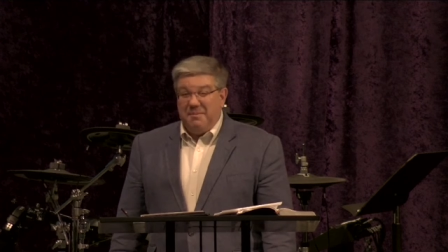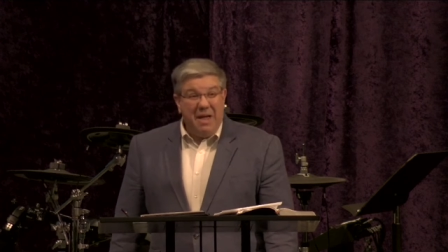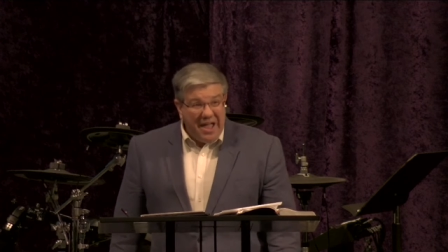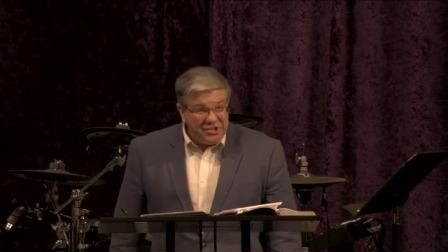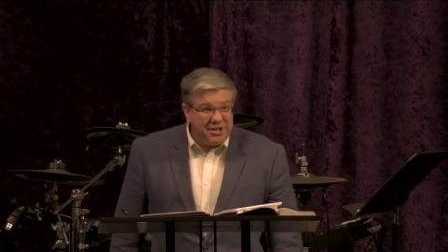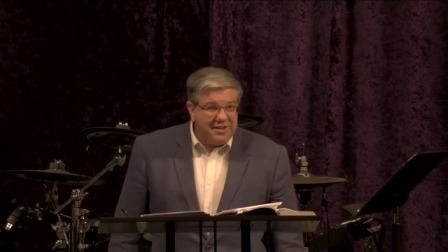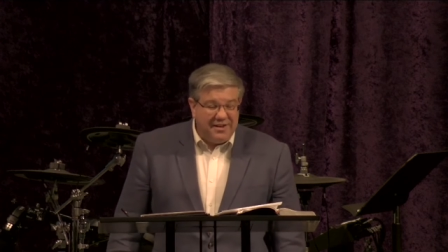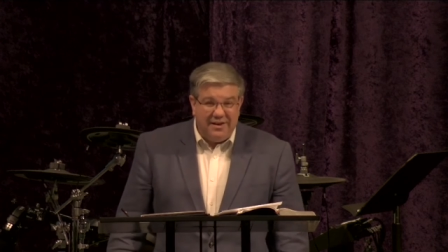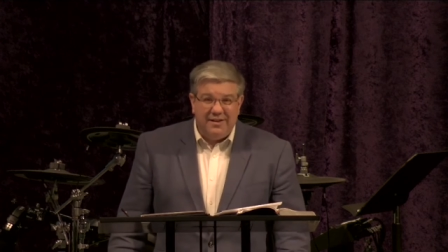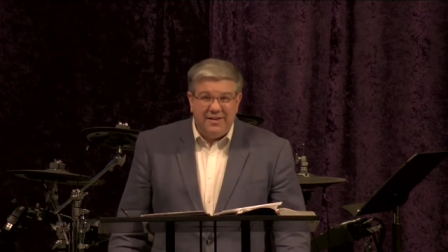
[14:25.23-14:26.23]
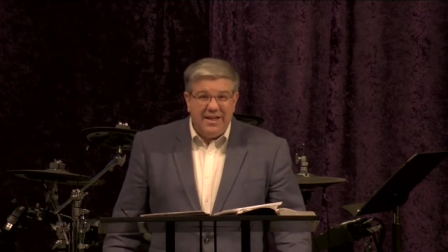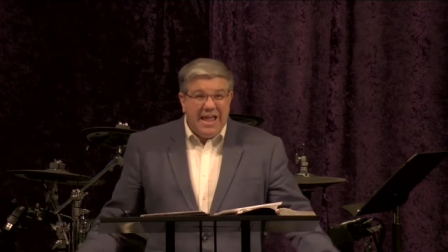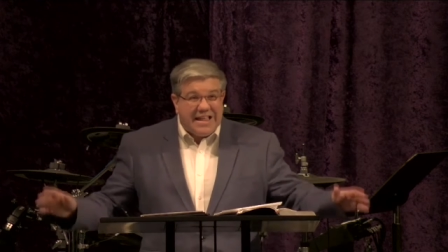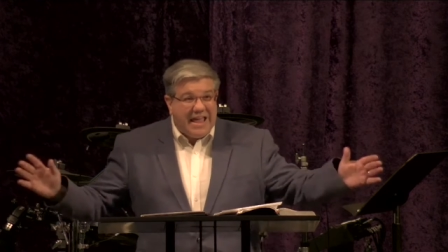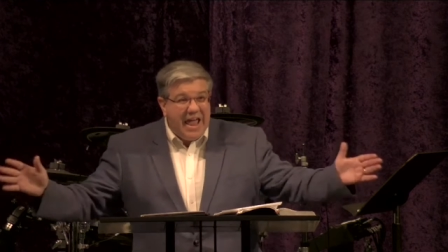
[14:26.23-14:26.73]
Imagine,
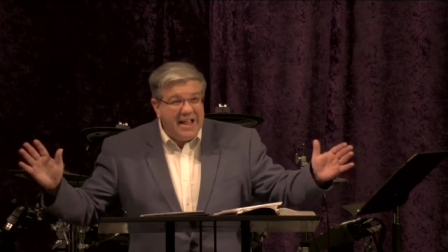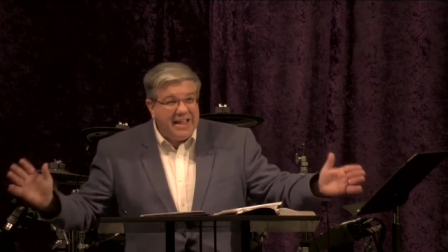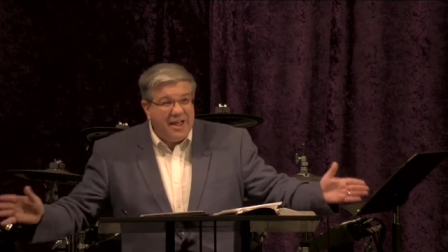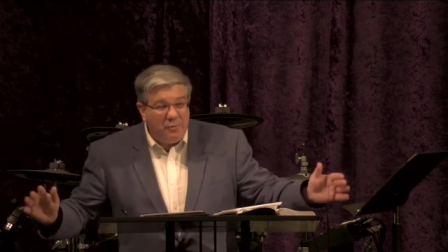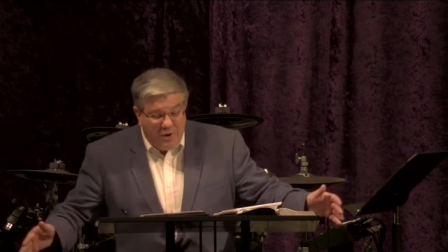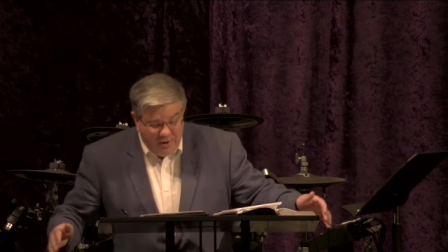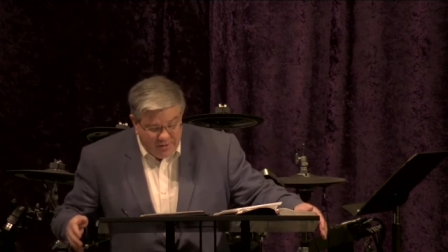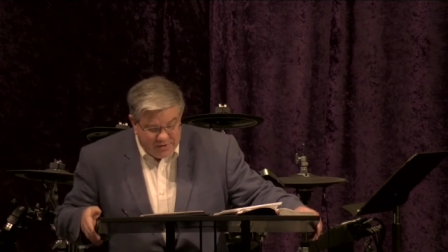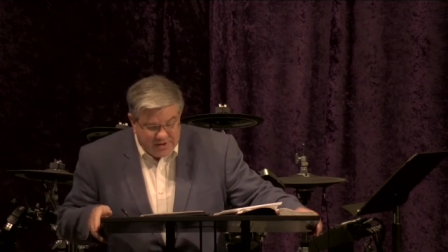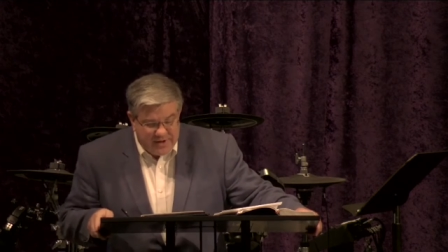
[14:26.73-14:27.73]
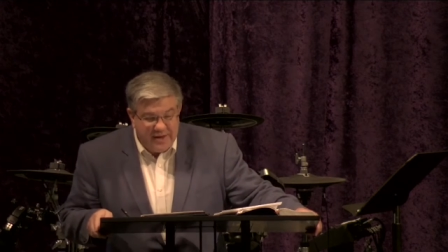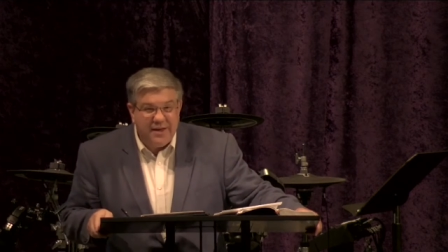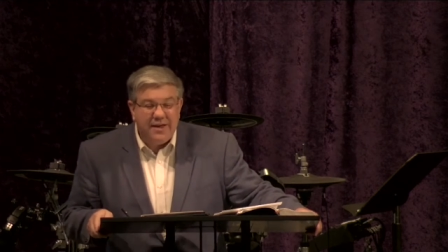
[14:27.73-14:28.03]
it can't get worse.